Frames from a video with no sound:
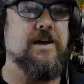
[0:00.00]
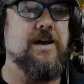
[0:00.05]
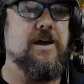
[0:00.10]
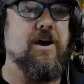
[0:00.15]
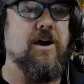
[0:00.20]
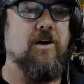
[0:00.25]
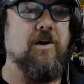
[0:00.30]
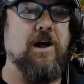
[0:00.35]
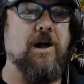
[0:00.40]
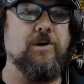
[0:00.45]

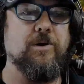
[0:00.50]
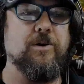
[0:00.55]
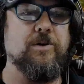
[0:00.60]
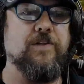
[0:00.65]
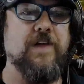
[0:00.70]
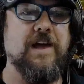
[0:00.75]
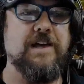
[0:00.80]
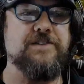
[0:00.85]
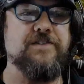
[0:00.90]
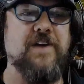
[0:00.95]
All right, look,
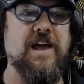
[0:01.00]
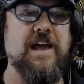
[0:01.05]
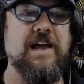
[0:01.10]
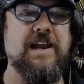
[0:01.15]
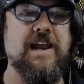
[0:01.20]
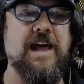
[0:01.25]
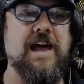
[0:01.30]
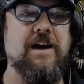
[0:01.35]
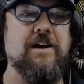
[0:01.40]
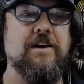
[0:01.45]
thanks for
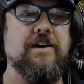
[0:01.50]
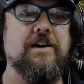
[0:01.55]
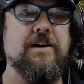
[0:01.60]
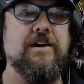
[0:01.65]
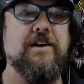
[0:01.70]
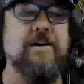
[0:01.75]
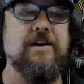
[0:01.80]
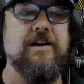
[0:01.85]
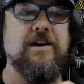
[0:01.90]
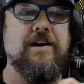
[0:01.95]
hanging out.
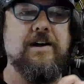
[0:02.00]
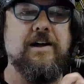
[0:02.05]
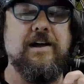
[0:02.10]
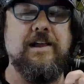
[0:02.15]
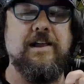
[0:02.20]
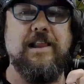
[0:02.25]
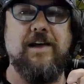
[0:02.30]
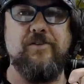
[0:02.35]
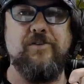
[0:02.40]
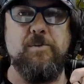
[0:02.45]

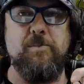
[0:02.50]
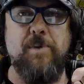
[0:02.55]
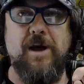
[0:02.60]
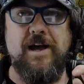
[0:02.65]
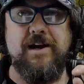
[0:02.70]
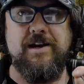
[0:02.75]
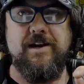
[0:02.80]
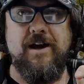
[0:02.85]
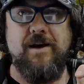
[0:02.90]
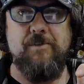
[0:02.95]
Love you,
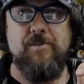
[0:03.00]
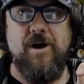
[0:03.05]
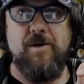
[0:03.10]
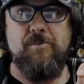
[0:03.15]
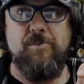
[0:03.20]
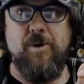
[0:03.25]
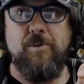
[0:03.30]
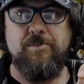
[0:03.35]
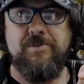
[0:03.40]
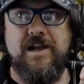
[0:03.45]
bud. I might
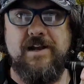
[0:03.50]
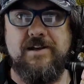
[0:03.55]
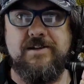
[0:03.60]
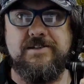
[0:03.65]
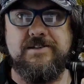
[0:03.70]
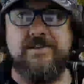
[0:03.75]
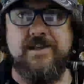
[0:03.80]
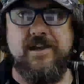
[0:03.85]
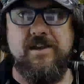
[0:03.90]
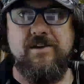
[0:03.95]
pop down and
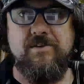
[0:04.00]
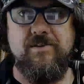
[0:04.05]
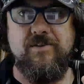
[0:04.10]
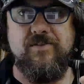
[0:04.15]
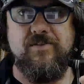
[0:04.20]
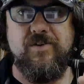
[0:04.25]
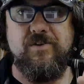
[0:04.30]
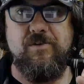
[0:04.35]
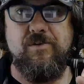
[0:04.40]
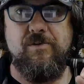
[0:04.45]
see you if
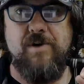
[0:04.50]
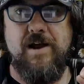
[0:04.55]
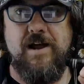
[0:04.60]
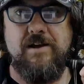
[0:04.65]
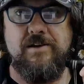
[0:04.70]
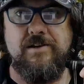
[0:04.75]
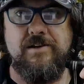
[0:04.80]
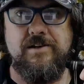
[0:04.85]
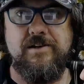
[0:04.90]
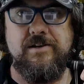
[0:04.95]
you're
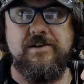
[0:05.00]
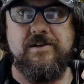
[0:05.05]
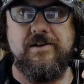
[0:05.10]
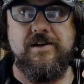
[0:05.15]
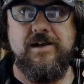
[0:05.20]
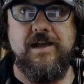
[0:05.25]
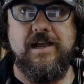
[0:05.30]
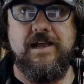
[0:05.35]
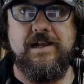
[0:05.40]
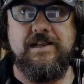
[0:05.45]
around
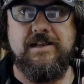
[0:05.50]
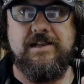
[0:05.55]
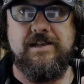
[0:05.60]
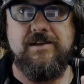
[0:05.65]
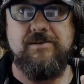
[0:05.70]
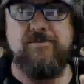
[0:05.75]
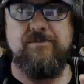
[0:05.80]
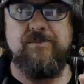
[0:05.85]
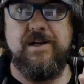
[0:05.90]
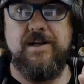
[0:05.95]
any
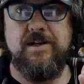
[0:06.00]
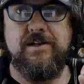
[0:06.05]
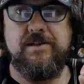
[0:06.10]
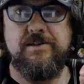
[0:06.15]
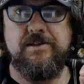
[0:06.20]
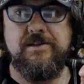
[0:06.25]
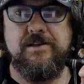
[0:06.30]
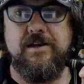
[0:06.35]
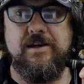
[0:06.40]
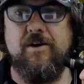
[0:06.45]
minute.
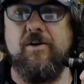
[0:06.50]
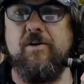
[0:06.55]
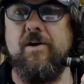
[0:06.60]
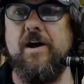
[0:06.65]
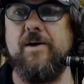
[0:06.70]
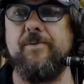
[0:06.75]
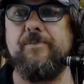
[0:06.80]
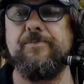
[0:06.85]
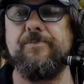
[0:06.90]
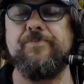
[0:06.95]
All right.
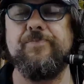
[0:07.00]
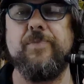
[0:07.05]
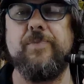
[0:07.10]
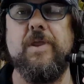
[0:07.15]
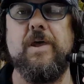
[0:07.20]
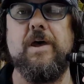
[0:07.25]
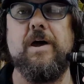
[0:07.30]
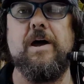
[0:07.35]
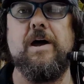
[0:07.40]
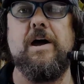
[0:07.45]

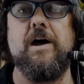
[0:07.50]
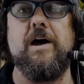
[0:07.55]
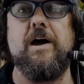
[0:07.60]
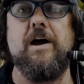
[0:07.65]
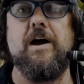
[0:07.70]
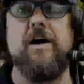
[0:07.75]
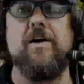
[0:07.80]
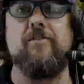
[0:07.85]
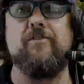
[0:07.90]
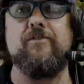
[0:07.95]

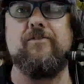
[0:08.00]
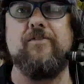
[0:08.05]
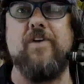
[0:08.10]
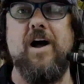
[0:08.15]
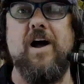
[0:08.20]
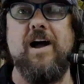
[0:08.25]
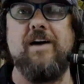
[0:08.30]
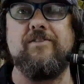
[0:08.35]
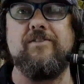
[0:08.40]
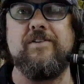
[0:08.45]

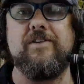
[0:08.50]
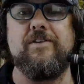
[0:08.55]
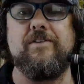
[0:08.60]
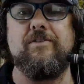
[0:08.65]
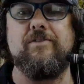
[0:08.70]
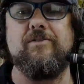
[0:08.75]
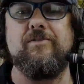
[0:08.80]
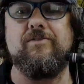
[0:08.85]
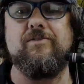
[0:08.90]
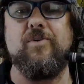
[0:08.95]
Five,
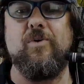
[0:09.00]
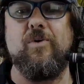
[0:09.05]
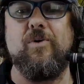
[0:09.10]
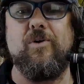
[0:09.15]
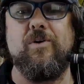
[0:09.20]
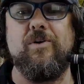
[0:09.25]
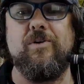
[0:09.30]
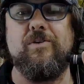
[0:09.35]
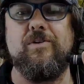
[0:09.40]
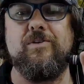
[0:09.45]
four,
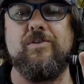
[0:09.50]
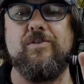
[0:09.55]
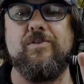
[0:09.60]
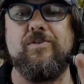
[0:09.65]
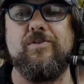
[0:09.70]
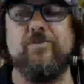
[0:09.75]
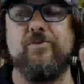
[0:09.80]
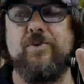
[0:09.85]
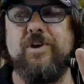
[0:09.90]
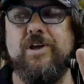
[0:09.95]

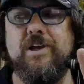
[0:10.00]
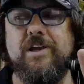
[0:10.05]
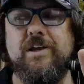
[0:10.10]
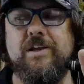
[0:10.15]
three.